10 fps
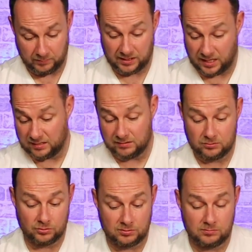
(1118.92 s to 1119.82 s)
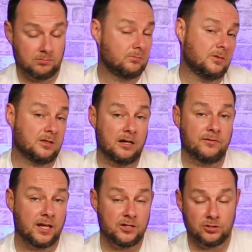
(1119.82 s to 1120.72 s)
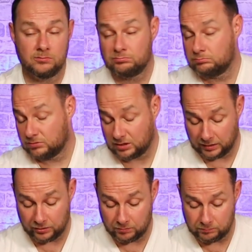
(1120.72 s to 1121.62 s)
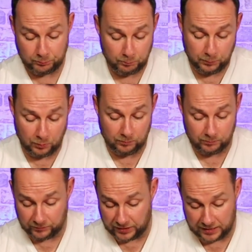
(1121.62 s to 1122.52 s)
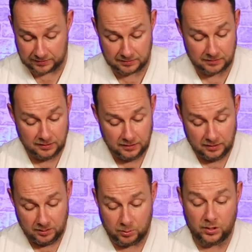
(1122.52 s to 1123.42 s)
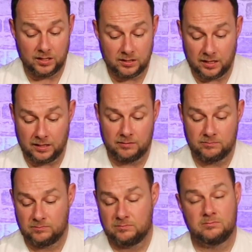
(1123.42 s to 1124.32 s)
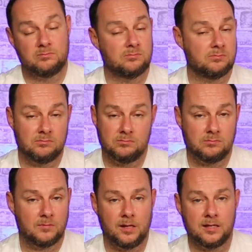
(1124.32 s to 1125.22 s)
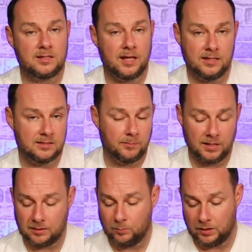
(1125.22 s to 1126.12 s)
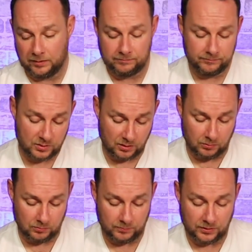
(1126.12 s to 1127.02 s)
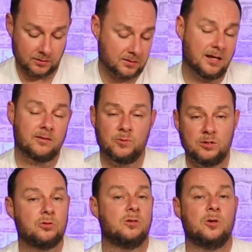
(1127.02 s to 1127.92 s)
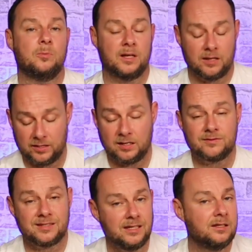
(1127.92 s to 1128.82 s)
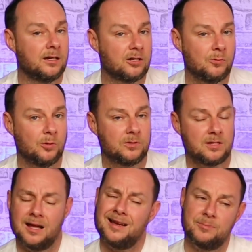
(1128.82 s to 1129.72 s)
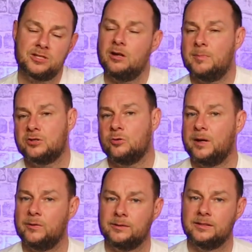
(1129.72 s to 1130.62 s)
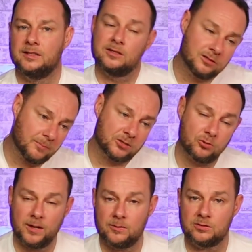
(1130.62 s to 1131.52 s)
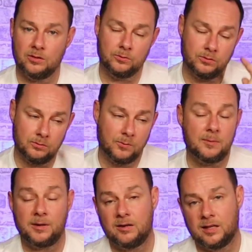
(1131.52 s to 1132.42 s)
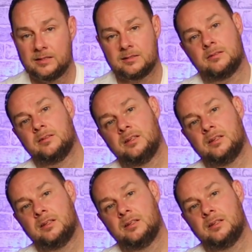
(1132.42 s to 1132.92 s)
Again, just clarification, cleared up, boom, nice. Put it in there, it's there, it's in black and white. So, because that will come up, and I think I've seen that come up, because but it's not a magical power. It's not a magical power, so you are paralysed.